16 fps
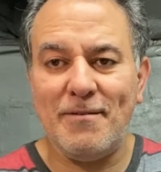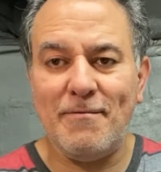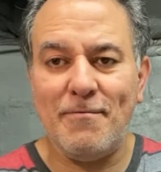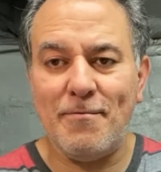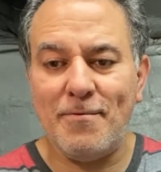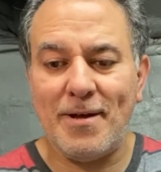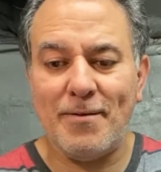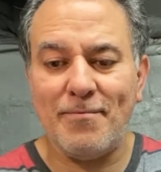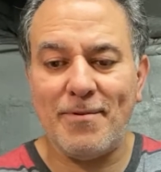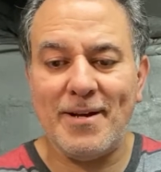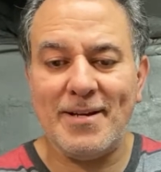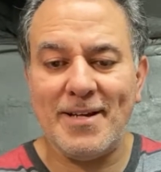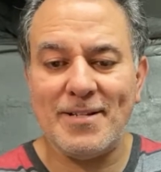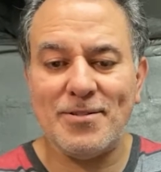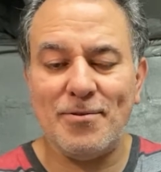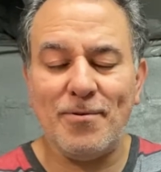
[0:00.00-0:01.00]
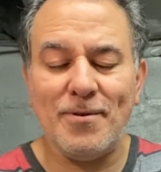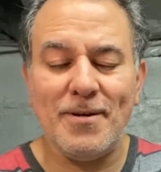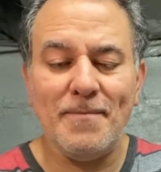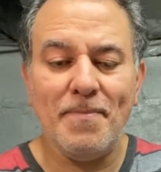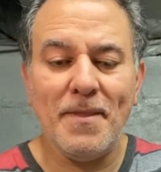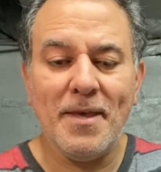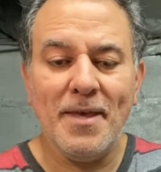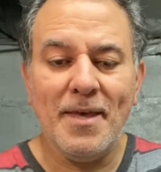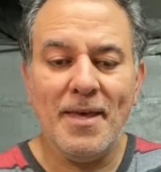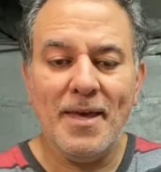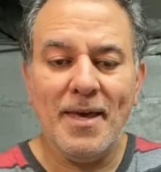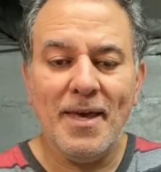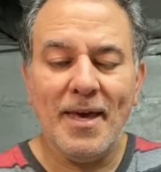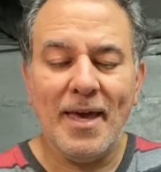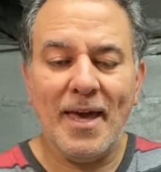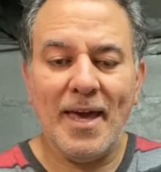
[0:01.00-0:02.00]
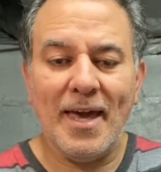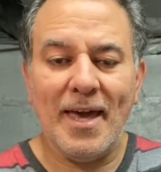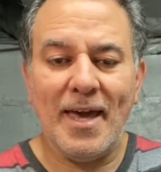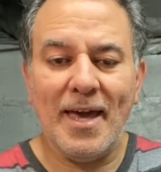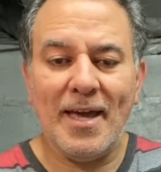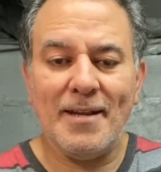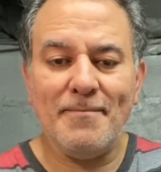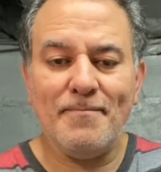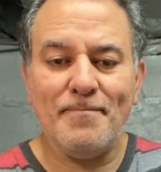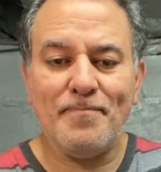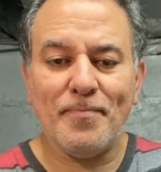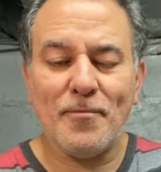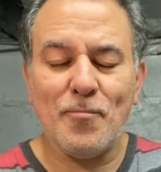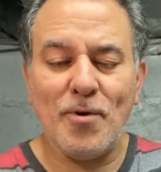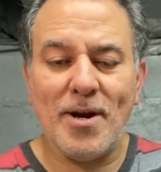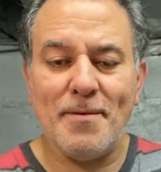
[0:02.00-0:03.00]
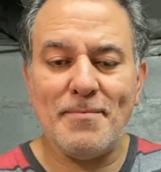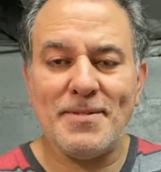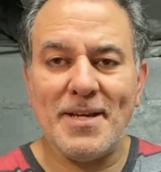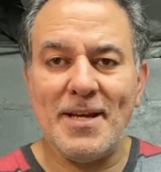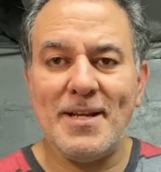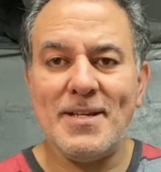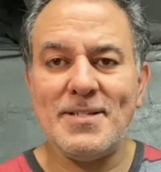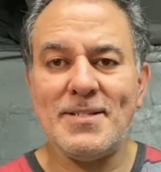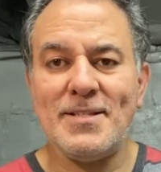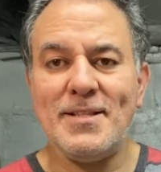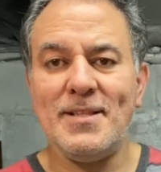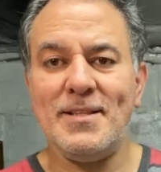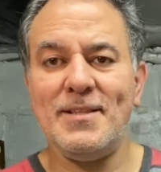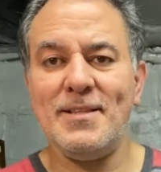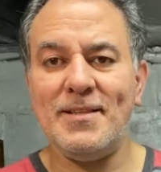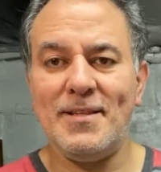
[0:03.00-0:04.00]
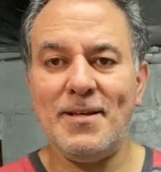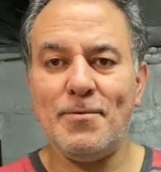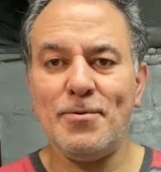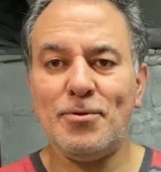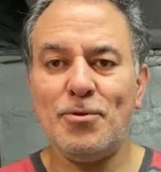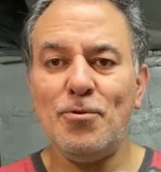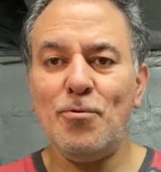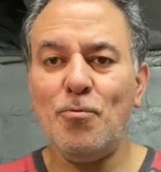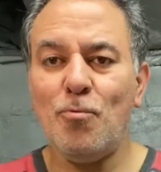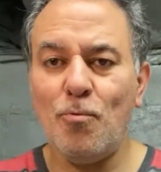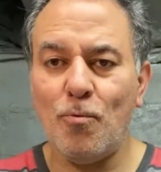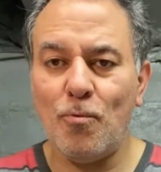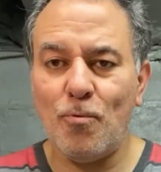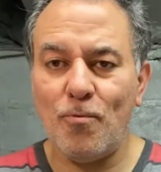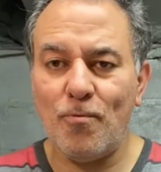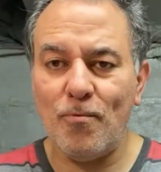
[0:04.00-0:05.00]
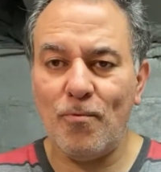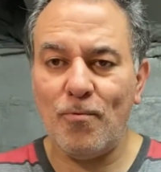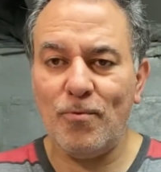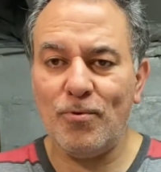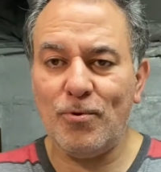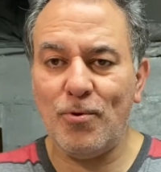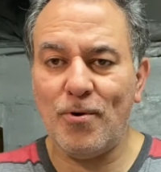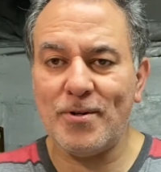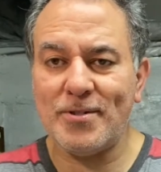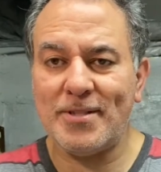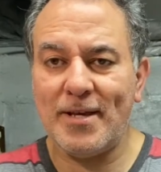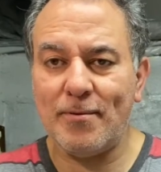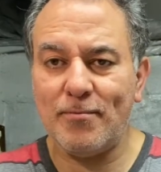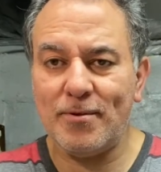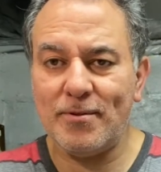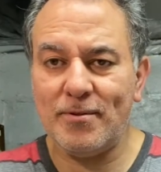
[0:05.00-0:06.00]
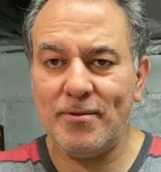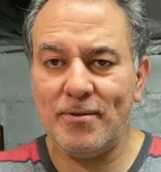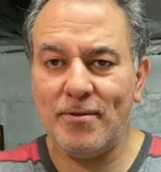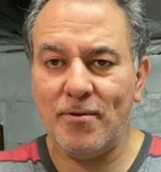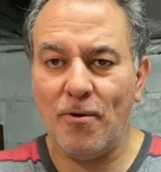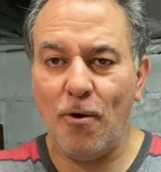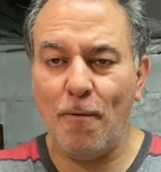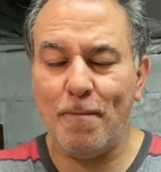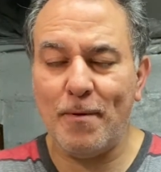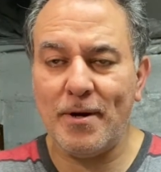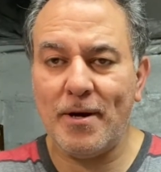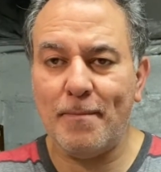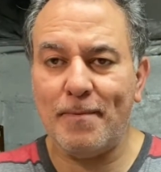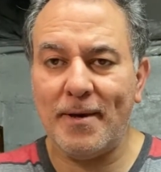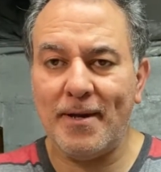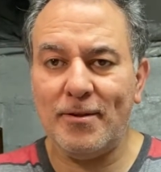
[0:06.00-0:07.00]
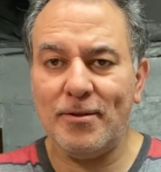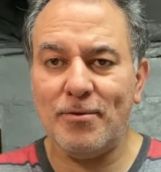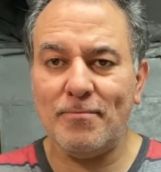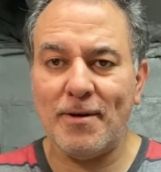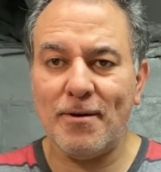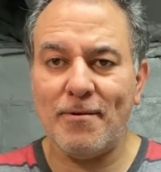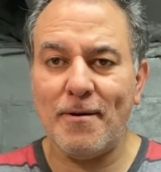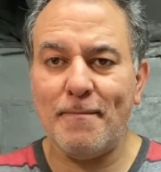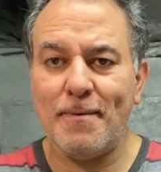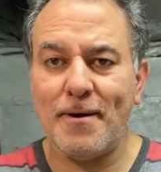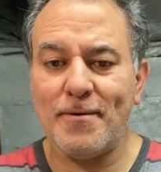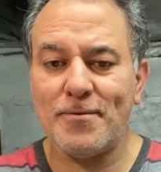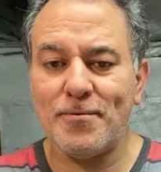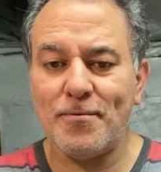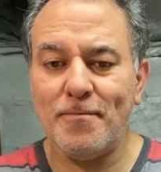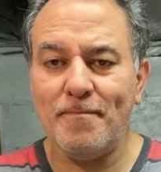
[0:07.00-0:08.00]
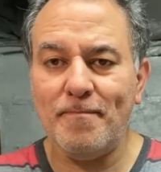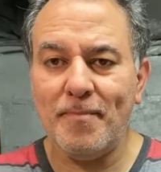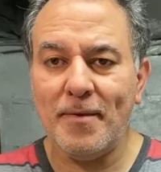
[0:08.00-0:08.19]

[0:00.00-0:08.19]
room, like right next door. And what I'm saying is, there were 2 doors that would open up into my grandparents' room.